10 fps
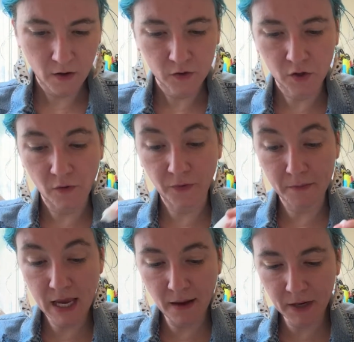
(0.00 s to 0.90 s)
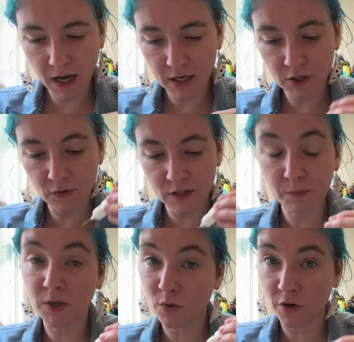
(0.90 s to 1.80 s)
So for me, I'm not going to do this,
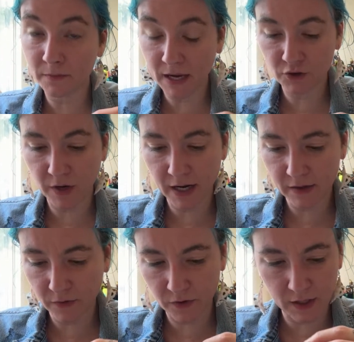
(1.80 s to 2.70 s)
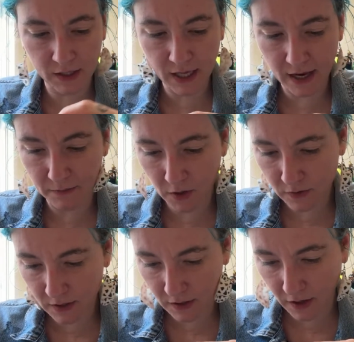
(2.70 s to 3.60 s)
but you could make transfers that said
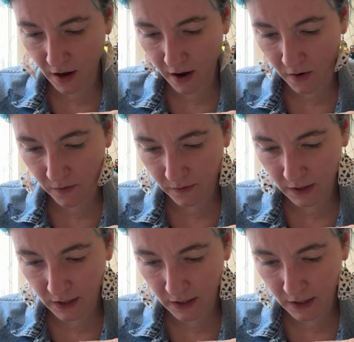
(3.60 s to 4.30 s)
Muses & Co.